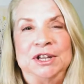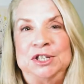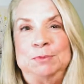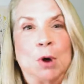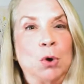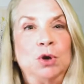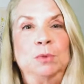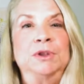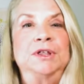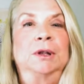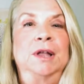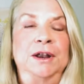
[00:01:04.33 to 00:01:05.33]
spoken
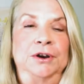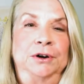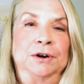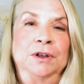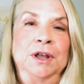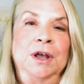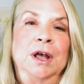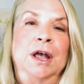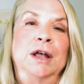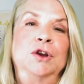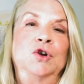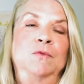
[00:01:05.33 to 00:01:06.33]
with a lender
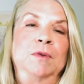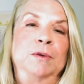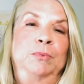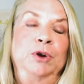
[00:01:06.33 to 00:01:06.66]
and you've been